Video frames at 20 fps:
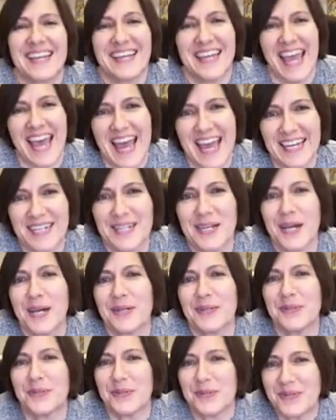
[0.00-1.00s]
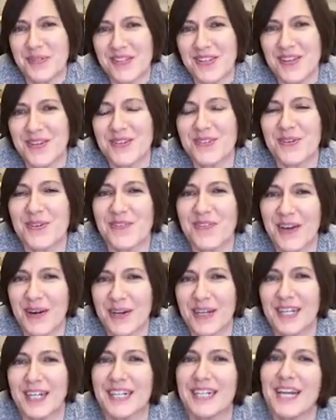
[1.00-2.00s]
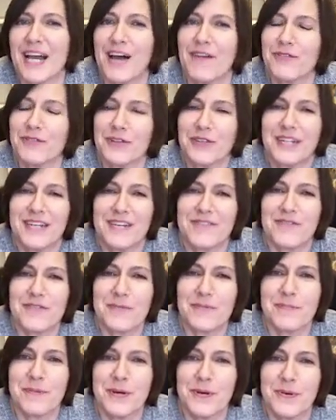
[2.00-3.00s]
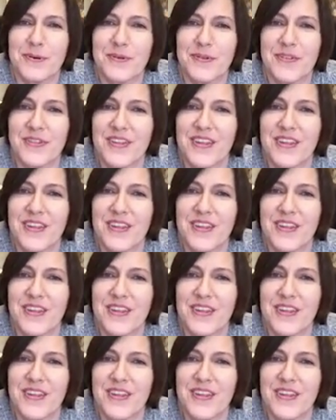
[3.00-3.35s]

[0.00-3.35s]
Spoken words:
Cat cuddles, those are very good, comforting for both.